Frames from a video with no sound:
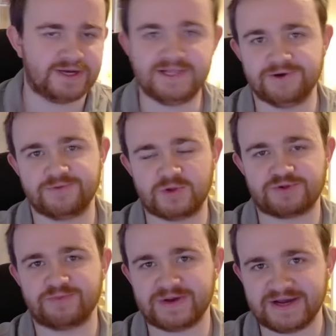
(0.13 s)
Hello and
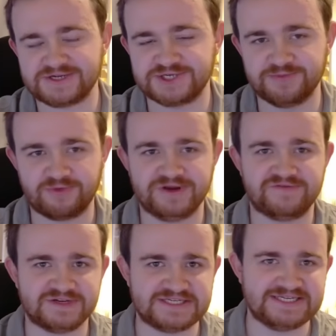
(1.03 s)
welcome back to
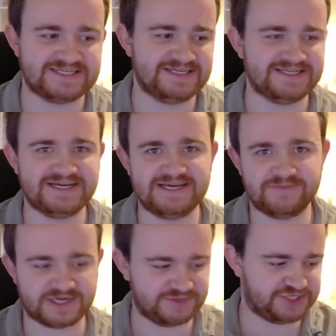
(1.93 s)
Marineford TCG.
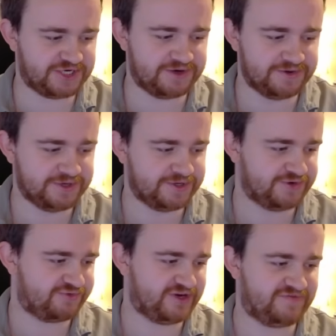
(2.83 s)
My name is Joe.
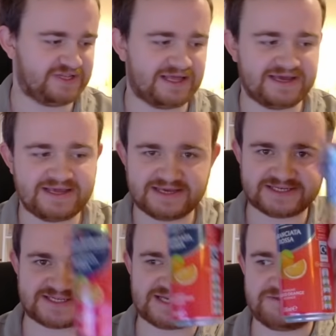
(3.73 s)
Drink of the day
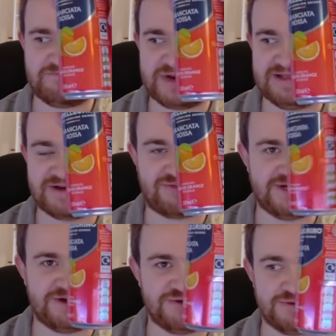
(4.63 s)
is San
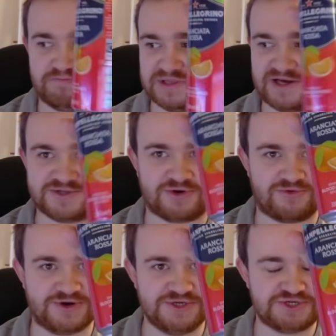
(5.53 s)
Pellegrino Blood
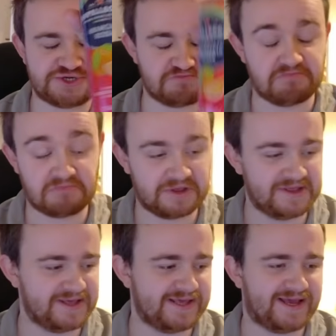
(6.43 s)
Orange.
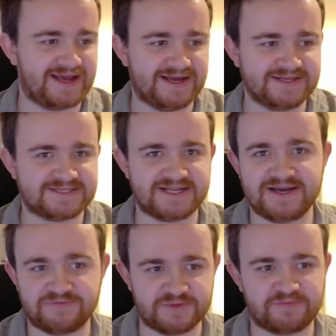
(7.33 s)
And
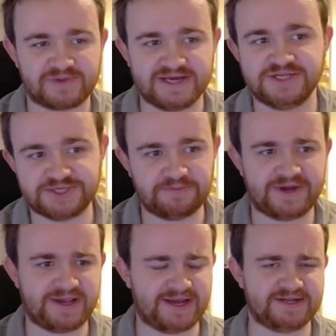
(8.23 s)
today I've been playing
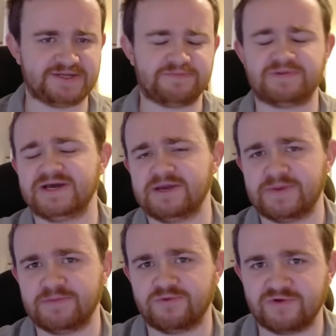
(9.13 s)
Jinbe and I'm playing a
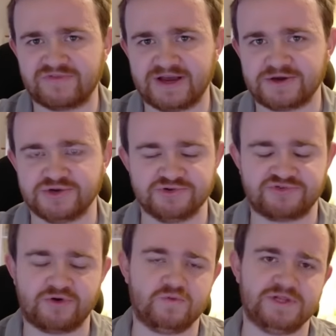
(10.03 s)
bit more of that
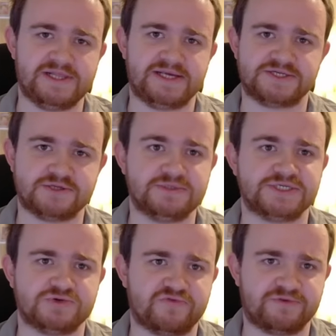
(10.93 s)
control-y list that we
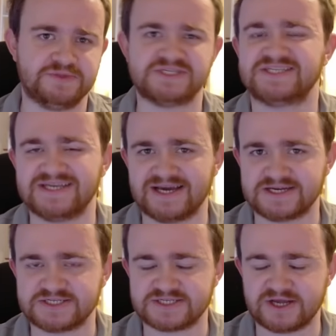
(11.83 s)
saw from the
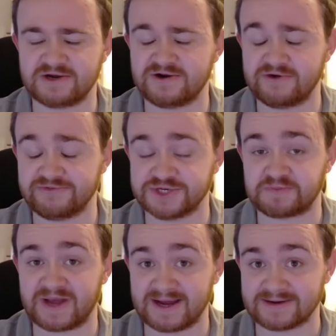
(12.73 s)
CS over in
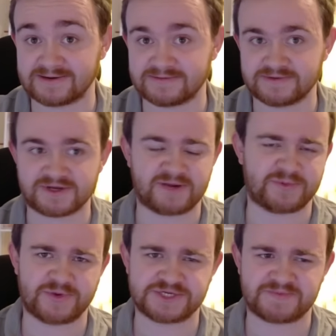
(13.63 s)
Japan a
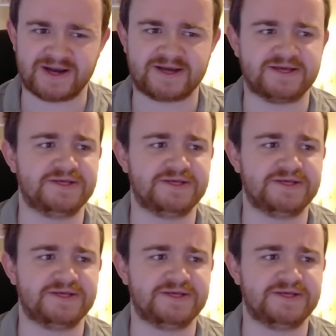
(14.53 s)
couple of weeks back.